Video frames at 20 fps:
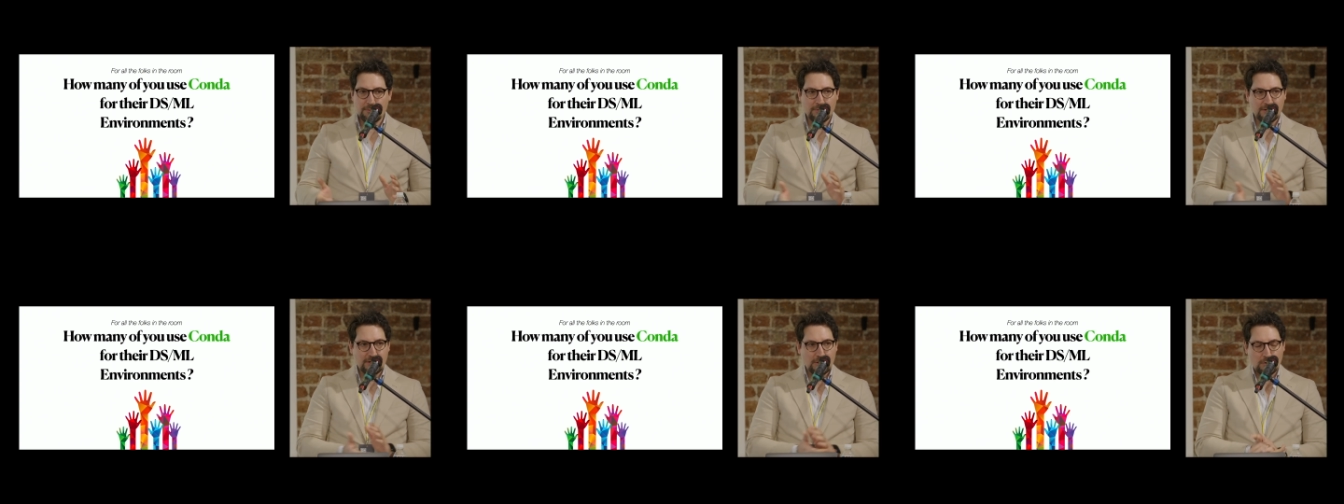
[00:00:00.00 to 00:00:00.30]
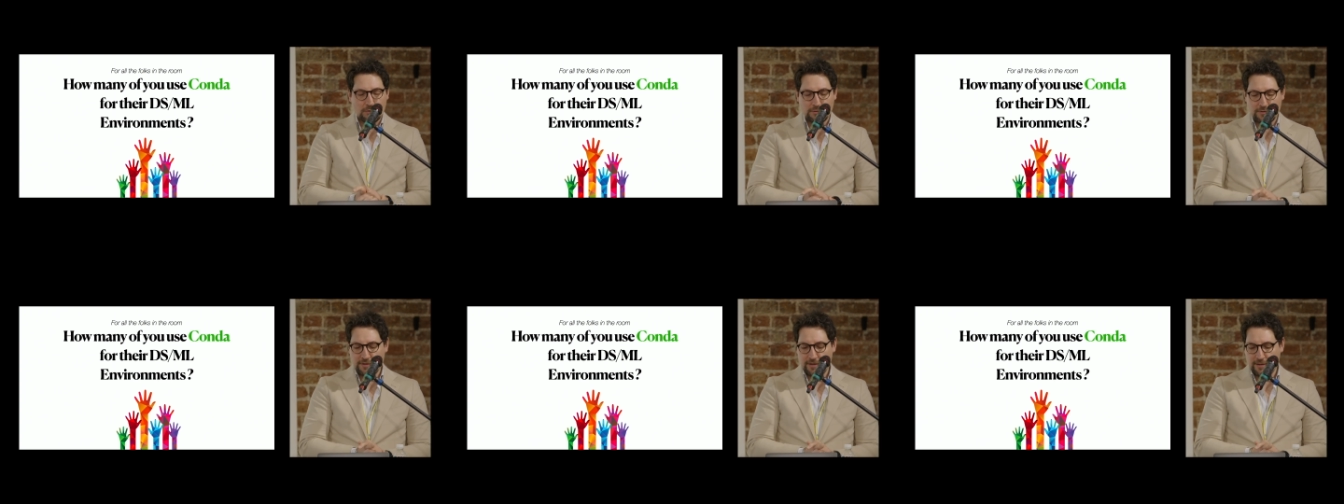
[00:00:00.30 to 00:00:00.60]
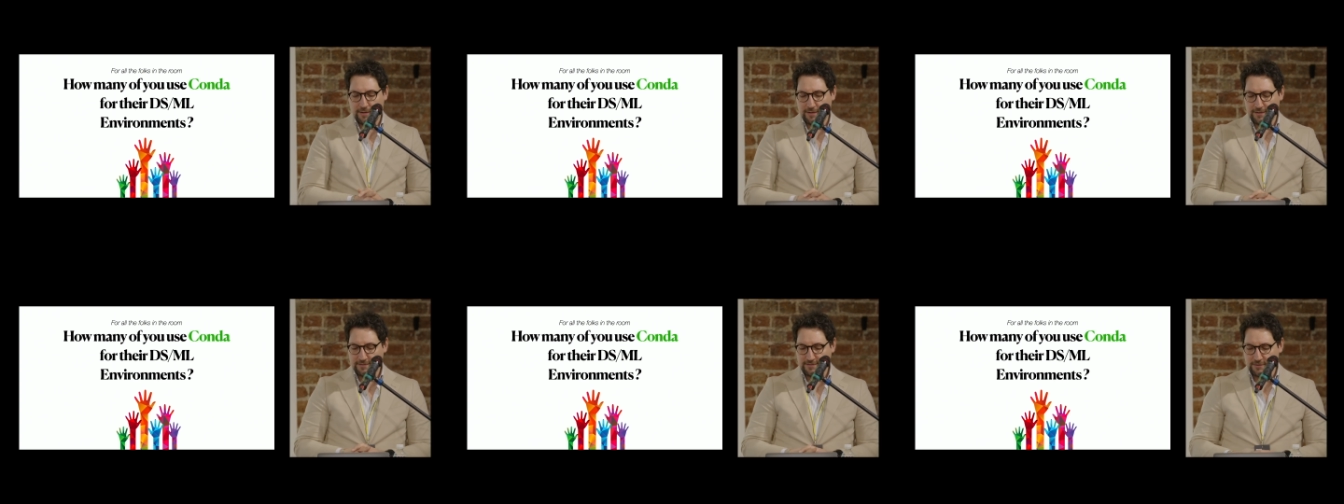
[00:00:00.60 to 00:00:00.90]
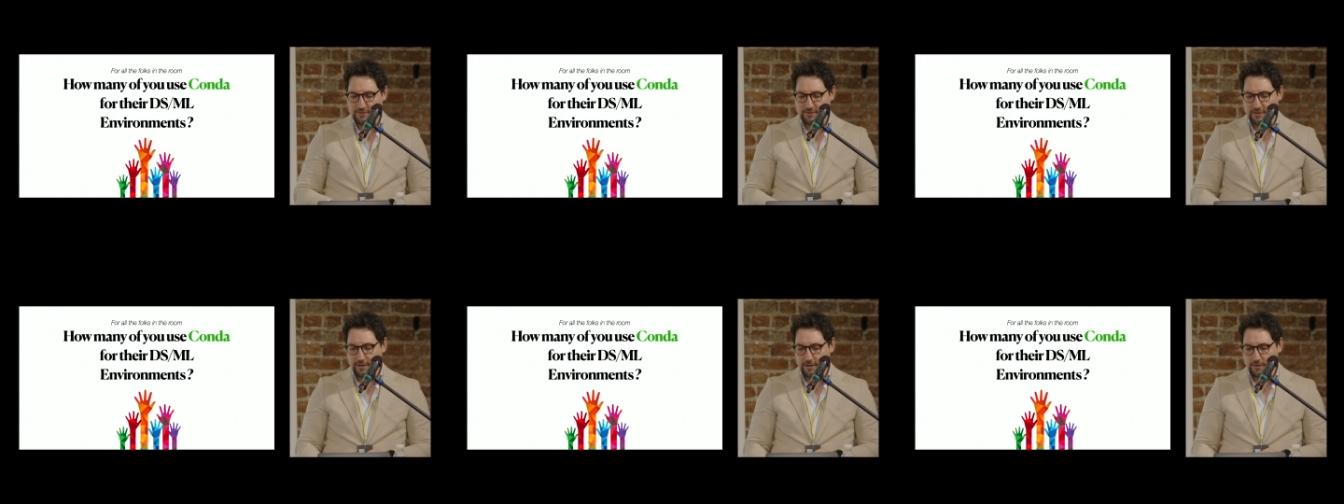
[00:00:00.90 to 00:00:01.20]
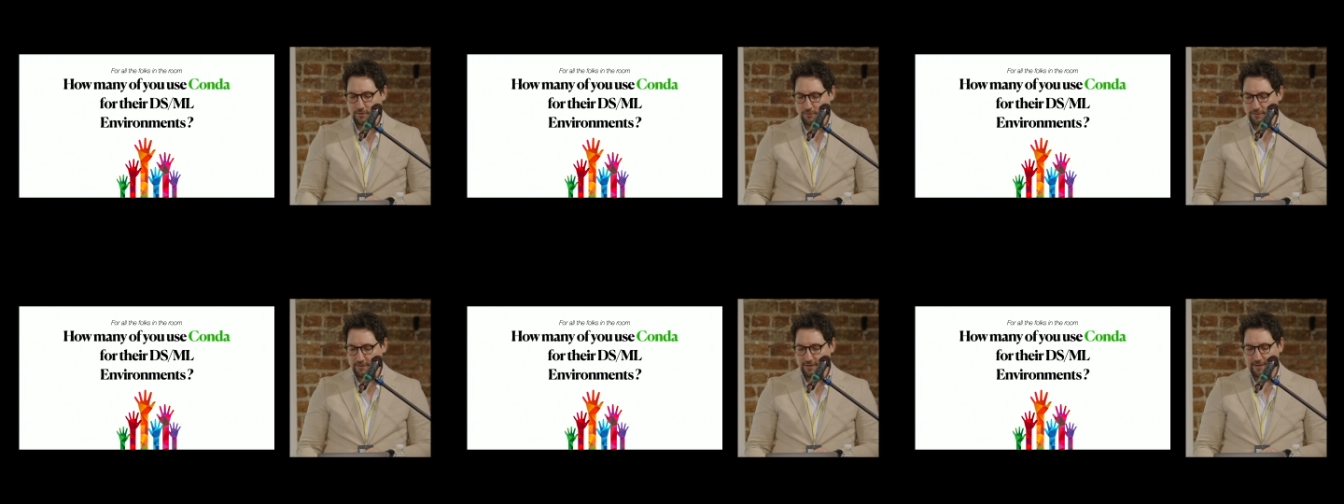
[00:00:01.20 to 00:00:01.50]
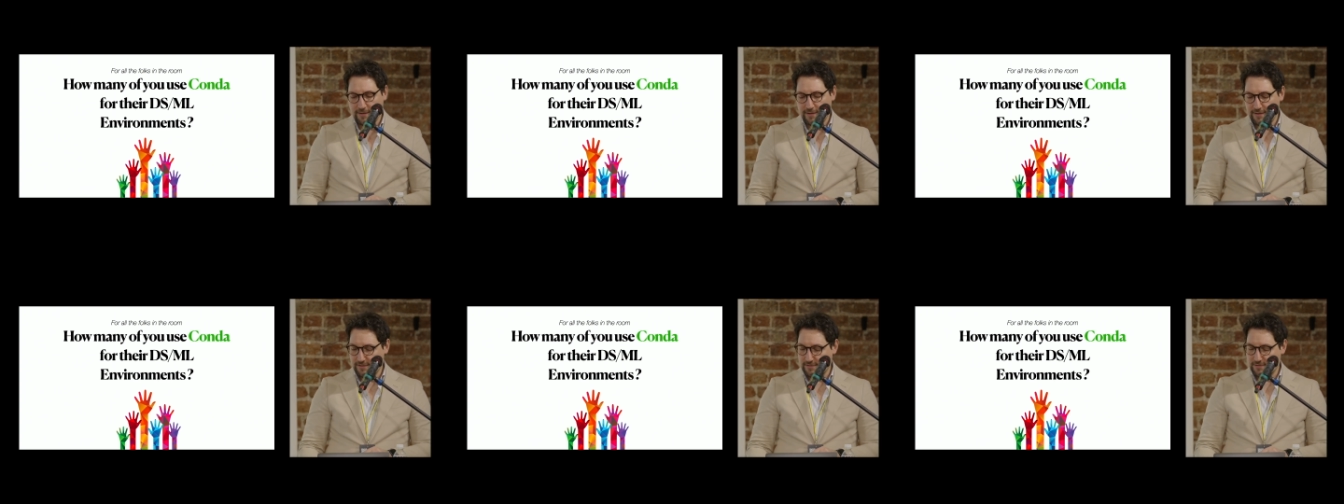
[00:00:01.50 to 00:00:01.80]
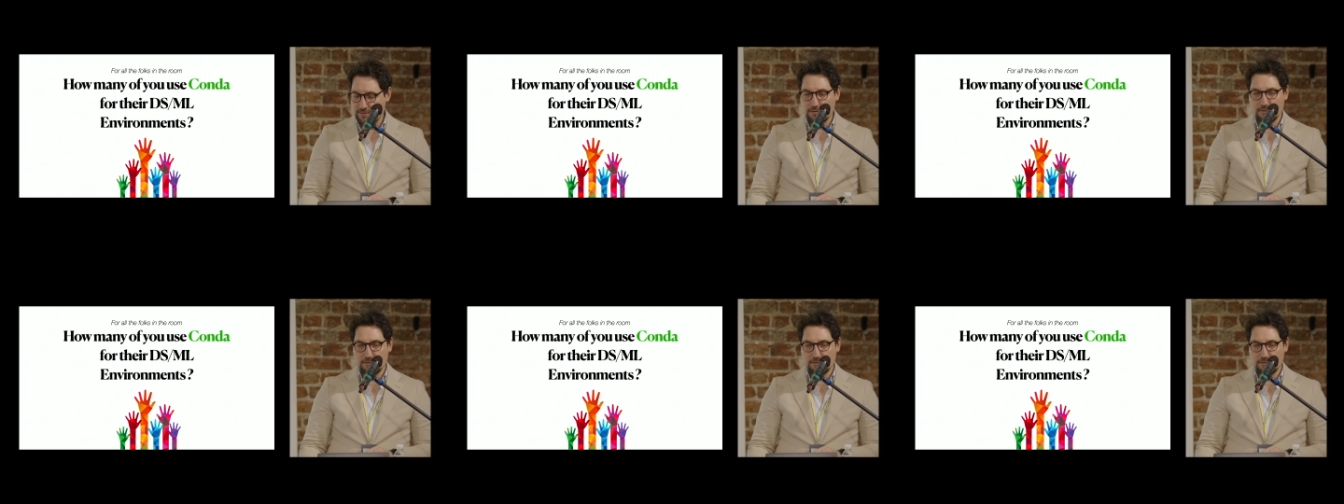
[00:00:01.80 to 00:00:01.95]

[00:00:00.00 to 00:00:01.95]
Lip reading: with Conda, essentially Conda is